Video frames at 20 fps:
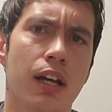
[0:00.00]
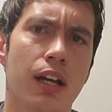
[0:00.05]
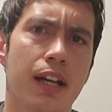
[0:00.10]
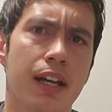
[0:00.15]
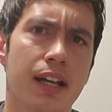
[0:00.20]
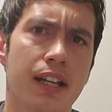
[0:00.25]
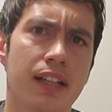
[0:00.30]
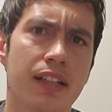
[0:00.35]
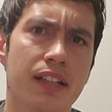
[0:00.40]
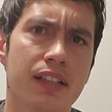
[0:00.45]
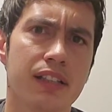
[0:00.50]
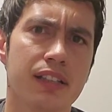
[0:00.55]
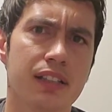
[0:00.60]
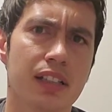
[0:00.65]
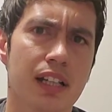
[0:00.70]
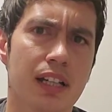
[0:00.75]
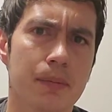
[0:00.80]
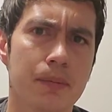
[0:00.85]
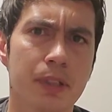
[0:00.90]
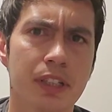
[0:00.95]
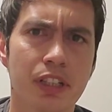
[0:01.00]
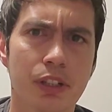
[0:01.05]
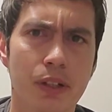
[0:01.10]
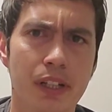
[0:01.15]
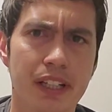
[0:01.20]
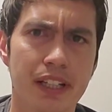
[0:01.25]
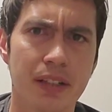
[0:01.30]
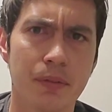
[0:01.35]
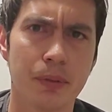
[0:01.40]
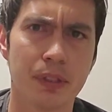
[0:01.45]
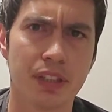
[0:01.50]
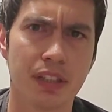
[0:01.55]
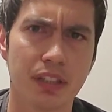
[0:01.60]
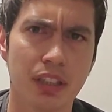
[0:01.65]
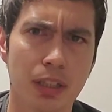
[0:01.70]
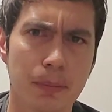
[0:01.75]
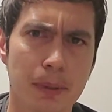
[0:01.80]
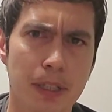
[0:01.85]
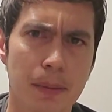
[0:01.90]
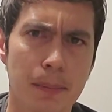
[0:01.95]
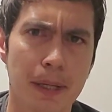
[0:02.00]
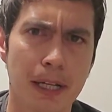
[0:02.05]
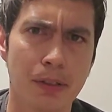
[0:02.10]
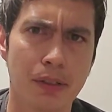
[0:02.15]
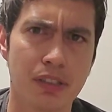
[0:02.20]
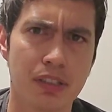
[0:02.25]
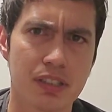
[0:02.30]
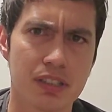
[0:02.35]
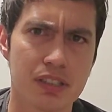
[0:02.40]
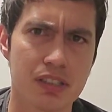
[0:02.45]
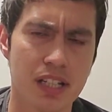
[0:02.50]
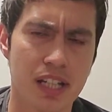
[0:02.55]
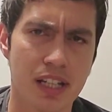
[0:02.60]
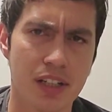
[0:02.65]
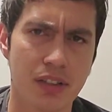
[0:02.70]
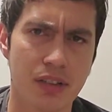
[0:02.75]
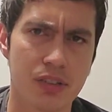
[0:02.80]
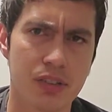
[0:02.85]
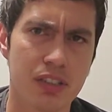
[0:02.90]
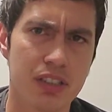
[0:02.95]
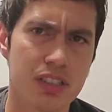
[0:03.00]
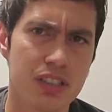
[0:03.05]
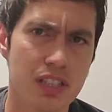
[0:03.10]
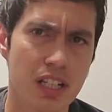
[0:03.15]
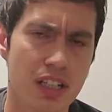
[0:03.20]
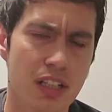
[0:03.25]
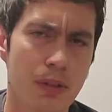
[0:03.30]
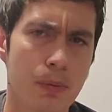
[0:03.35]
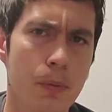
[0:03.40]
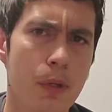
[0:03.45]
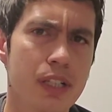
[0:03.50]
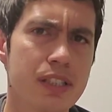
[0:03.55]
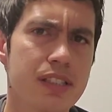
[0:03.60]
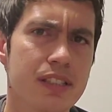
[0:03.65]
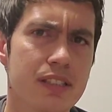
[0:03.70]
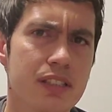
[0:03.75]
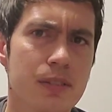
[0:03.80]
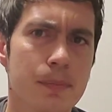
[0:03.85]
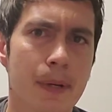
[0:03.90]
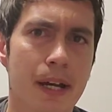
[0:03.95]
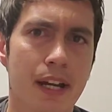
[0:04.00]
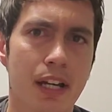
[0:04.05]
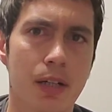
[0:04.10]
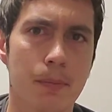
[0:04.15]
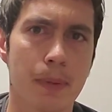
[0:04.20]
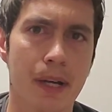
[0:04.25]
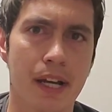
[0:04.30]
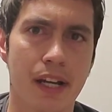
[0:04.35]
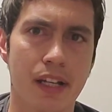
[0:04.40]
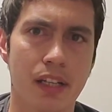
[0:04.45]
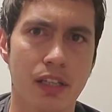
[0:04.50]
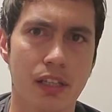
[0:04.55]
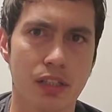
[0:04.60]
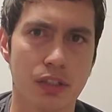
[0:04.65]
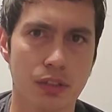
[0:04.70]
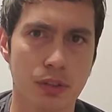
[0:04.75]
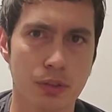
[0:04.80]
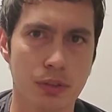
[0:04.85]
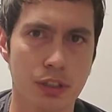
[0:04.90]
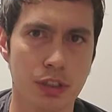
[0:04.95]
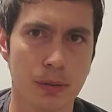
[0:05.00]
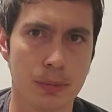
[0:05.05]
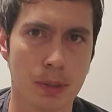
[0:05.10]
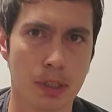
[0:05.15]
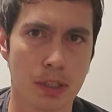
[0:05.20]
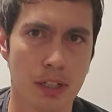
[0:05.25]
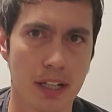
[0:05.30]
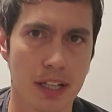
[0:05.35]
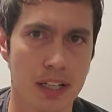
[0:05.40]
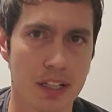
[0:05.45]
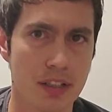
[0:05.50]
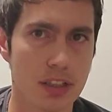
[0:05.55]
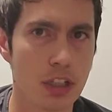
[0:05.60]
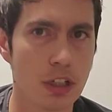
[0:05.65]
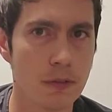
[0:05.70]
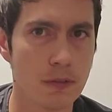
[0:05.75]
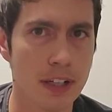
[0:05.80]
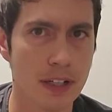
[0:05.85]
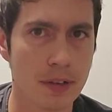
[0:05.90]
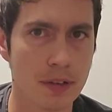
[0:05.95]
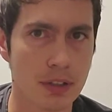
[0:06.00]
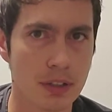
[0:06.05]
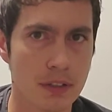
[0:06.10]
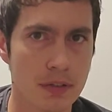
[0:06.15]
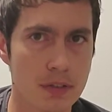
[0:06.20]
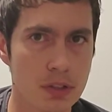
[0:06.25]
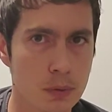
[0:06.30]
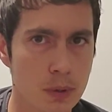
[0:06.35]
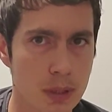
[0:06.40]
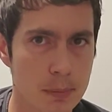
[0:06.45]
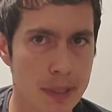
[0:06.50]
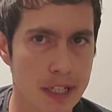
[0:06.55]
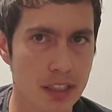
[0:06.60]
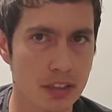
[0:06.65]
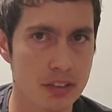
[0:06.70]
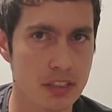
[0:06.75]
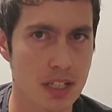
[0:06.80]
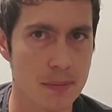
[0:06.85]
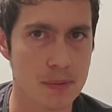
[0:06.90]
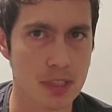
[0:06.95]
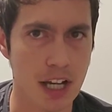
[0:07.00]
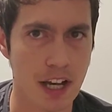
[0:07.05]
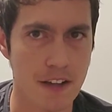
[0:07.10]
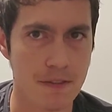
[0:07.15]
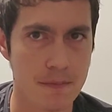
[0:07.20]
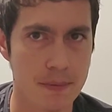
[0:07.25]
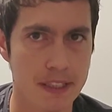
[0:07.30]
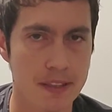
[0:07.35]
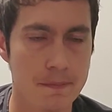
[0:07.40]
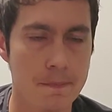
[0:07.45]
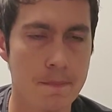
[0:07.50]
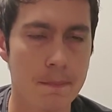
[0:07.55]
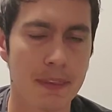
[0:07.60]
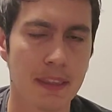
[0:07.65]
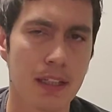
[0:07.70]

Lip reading: And I'm going to go ahead with a little bit about this channel. So this channel was inspired by YouTuber and co-founder of Square Mile, James Hoffman.